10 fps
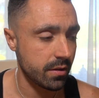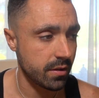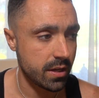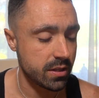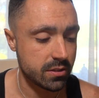
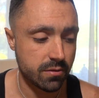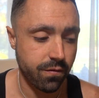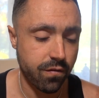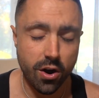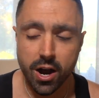these
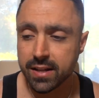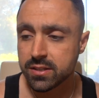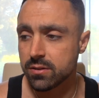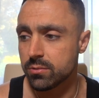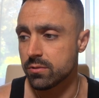
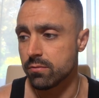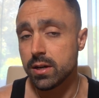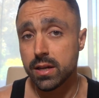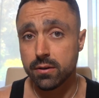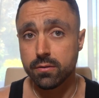fights, and it was
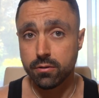really